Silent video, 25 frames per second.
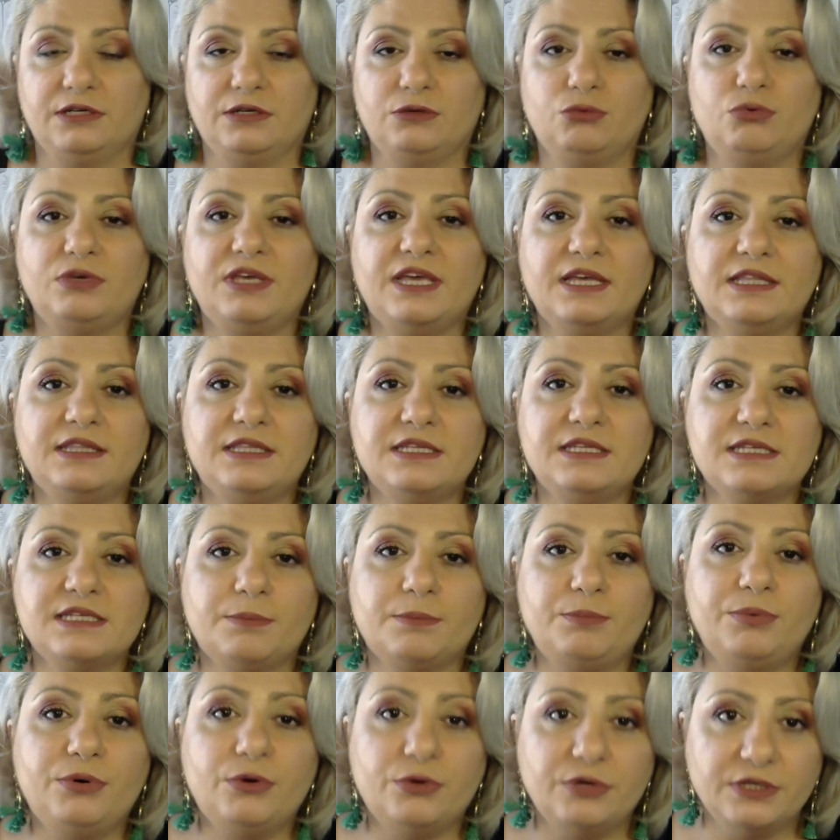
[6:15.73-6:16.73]
we get
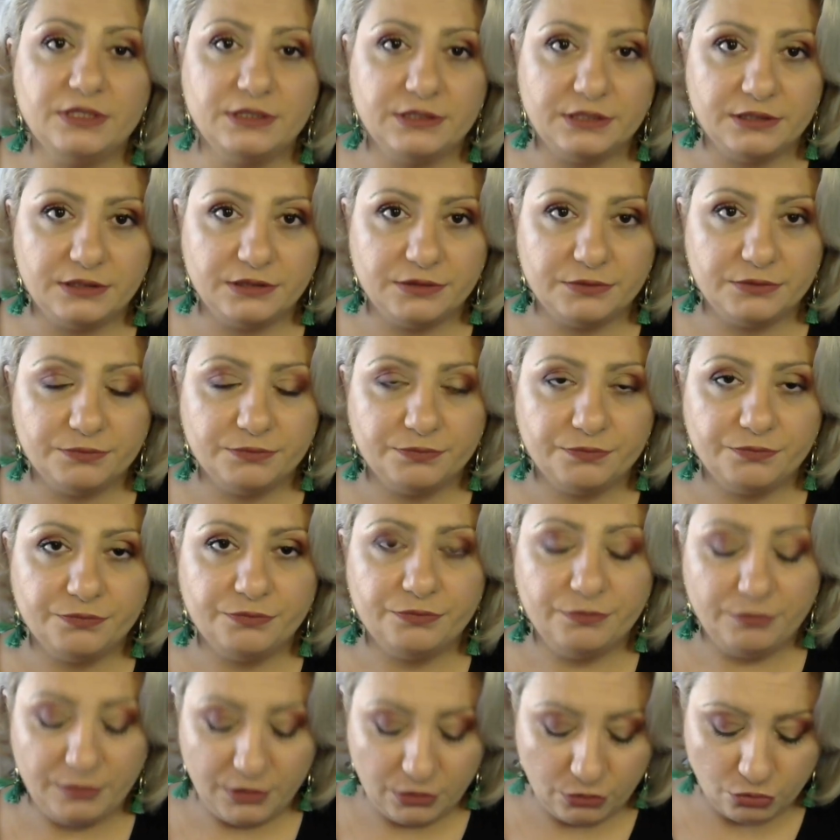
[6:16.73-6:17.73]
disappointed
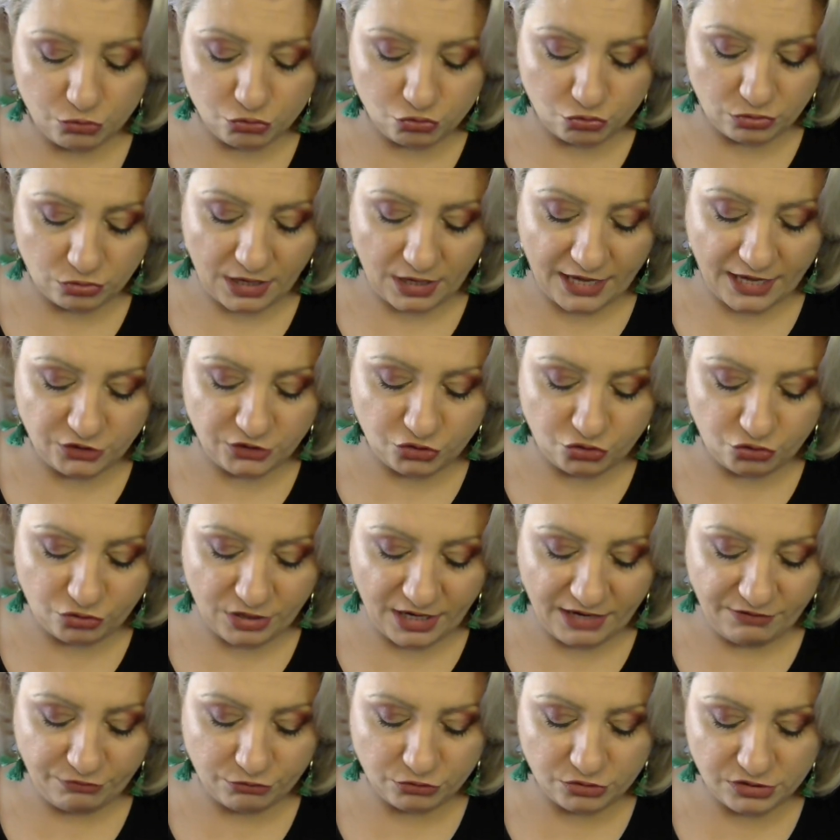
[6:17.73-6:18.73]
because I
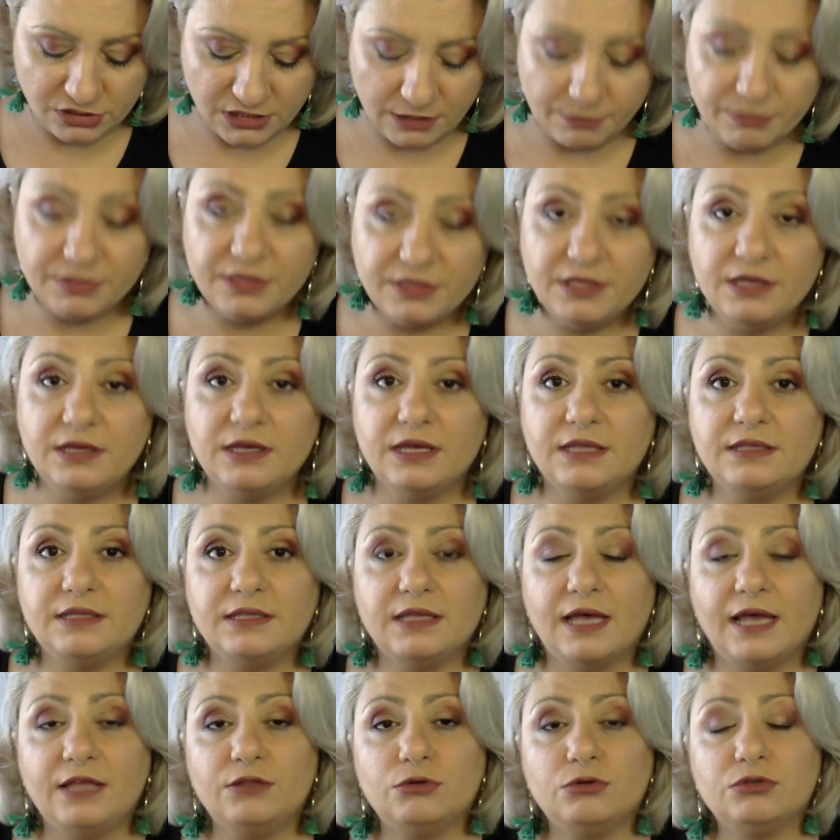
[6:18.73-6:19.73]
try for something and
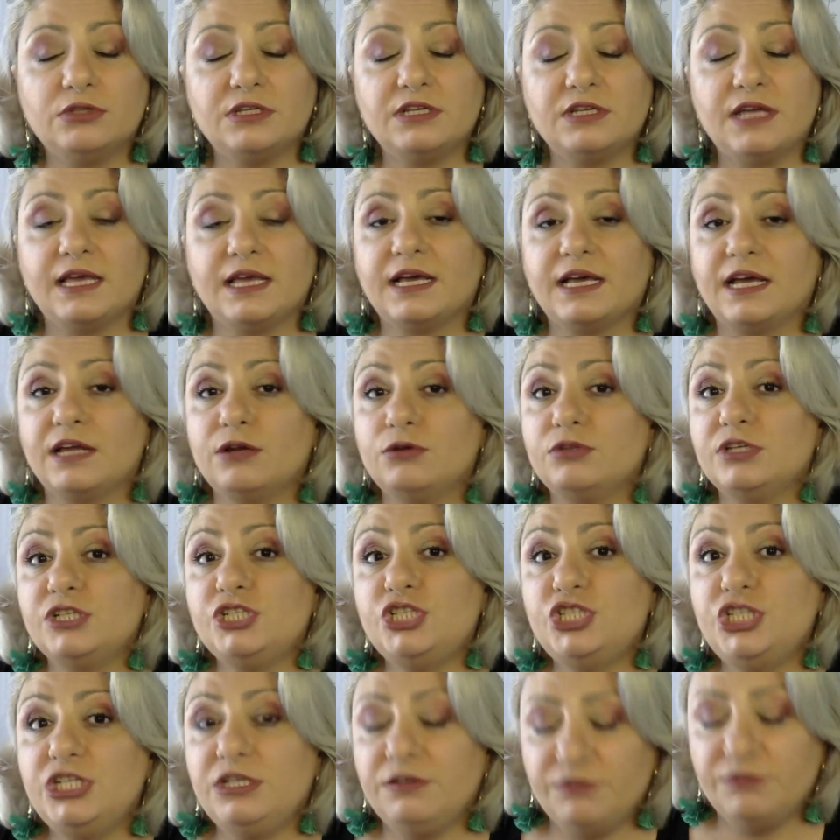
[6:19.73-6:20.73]
I don't, I cannot
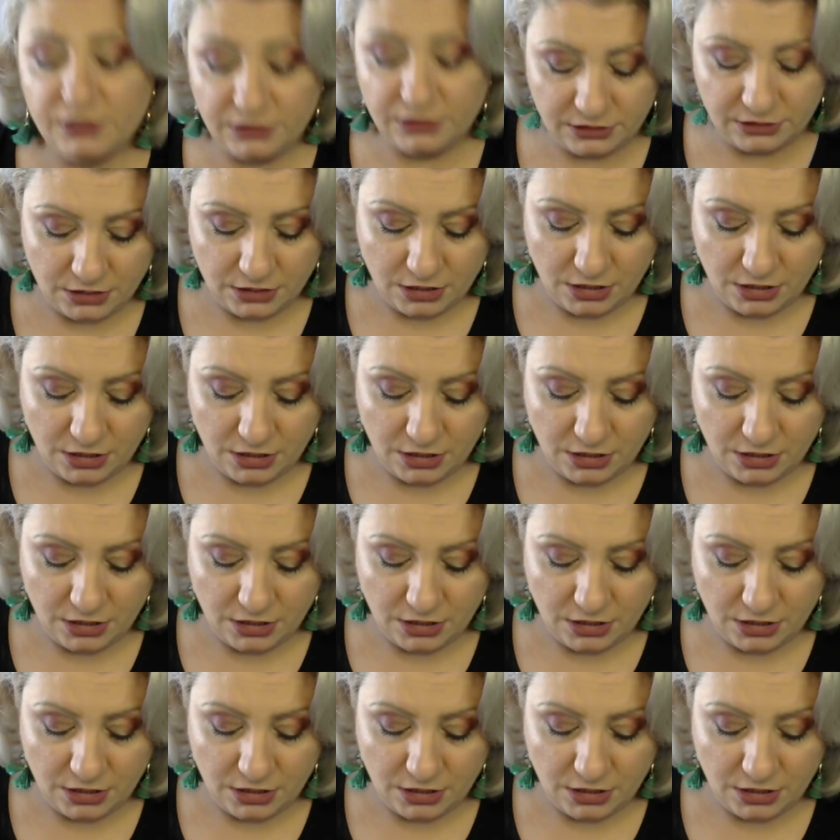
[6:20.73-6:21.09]
achieve it